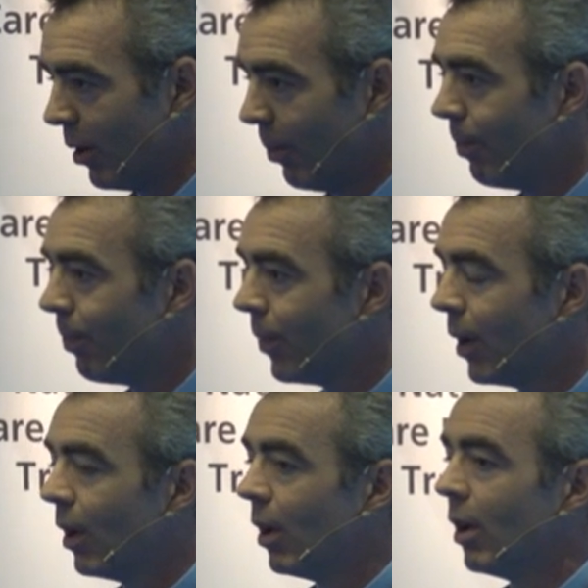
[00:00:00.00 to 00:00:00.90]
them
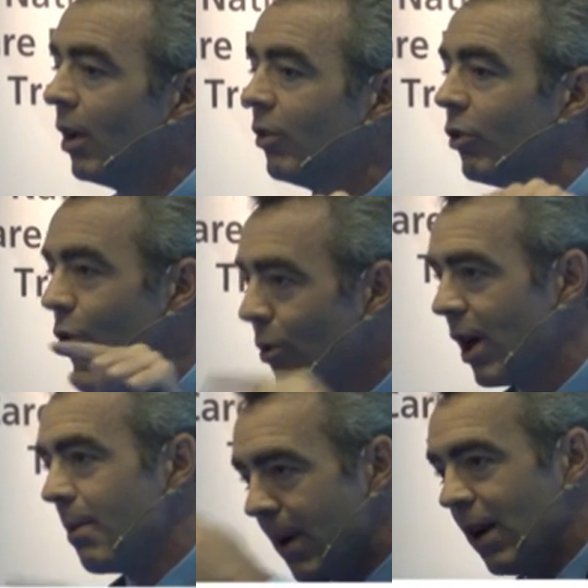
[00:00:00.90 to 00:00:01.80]
to
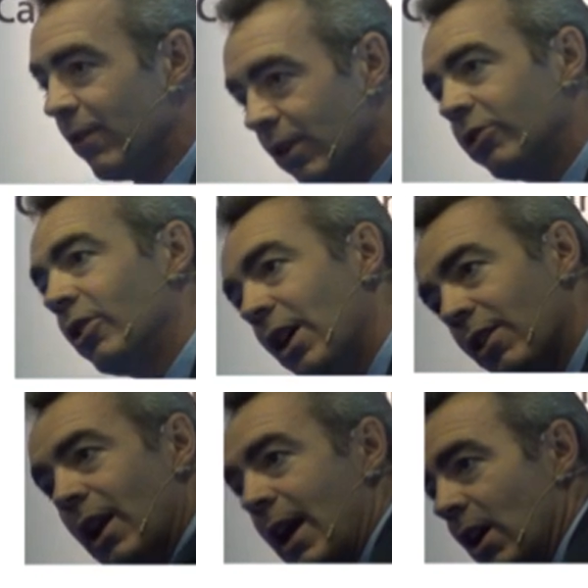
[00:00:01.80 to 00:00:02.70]
create benefits to get
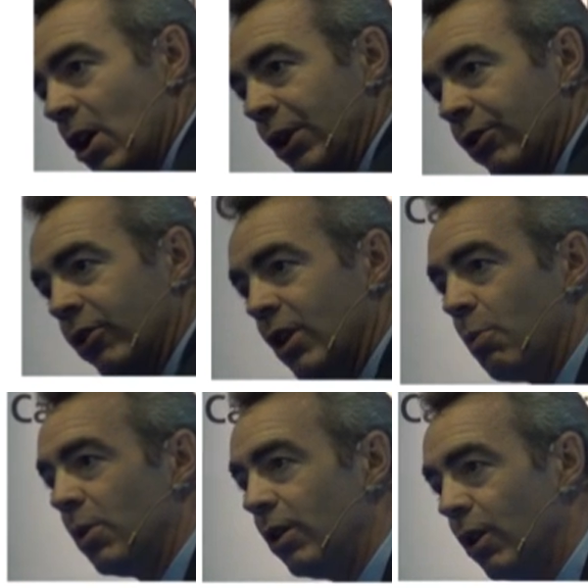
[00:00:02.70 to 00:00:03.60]
the laggards to
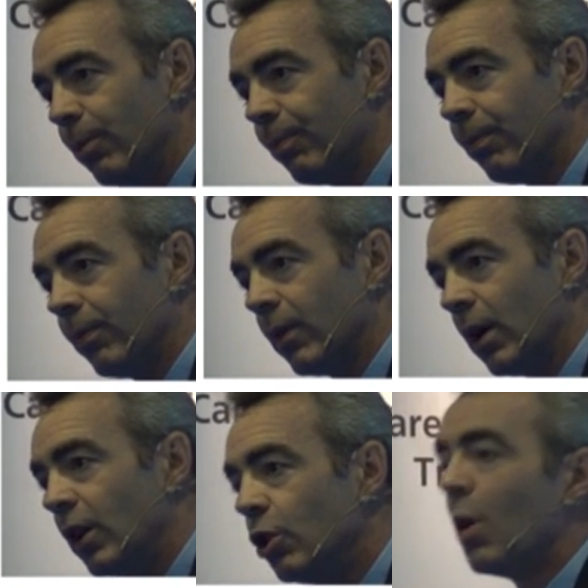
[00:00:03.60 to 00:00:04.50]
come with you.
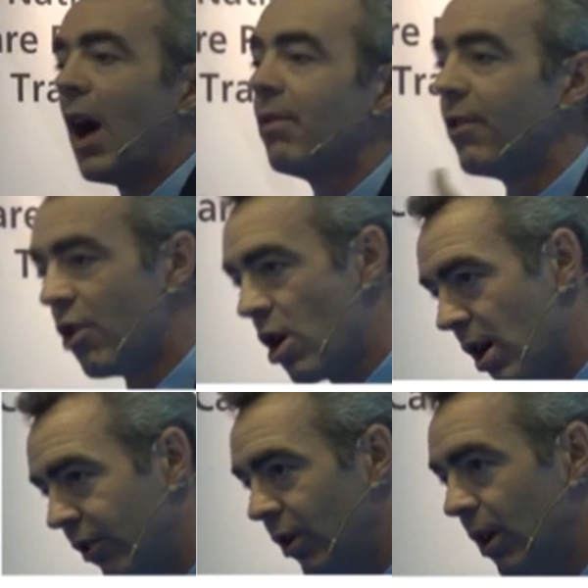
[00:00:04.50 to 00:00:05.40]
And you will have a
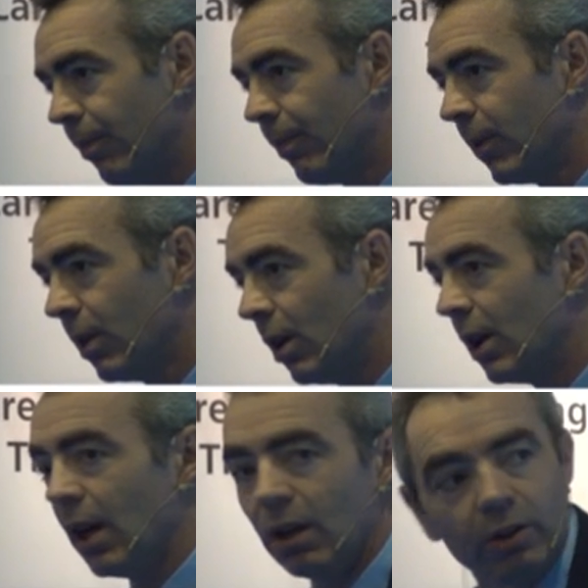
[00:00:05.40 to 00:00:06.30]
variety.
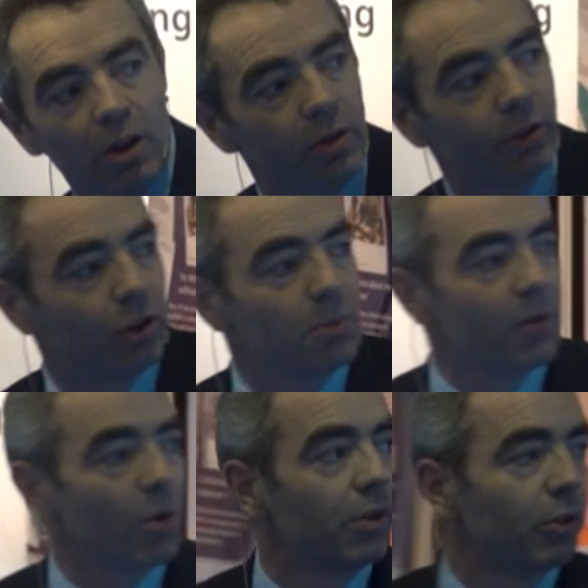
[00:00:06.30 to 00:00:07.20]
Again, don't assume
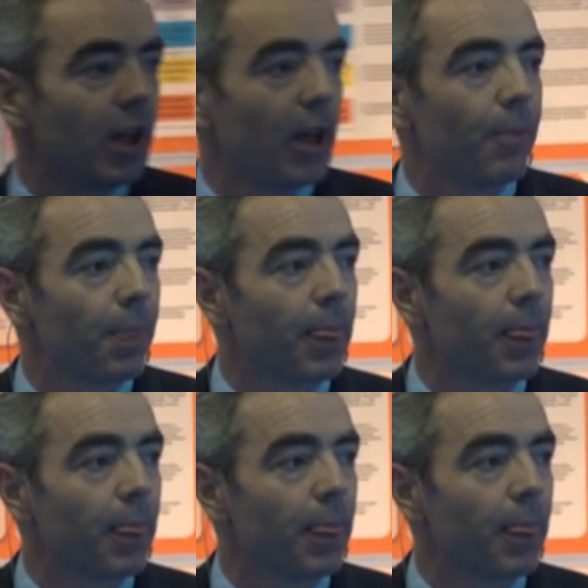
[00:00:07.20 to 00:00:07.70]
everyone's there.